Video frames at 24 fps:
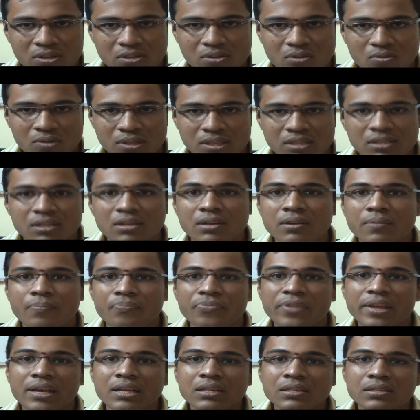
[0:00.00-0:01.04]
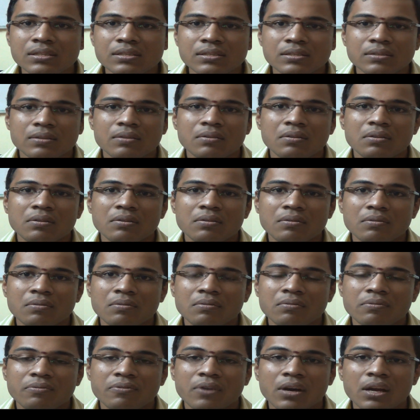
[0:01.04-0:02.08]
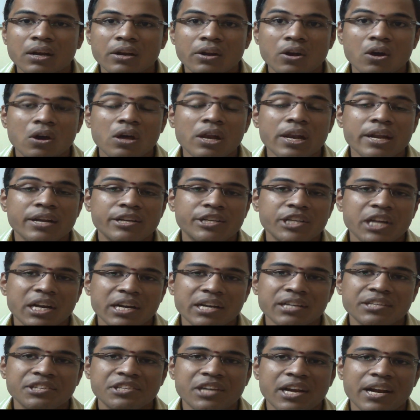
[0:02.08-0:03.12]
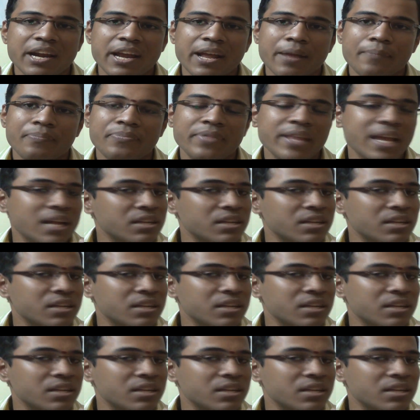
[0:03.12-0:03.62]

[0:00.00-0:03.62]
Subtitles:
This question is for knowledge, understanding.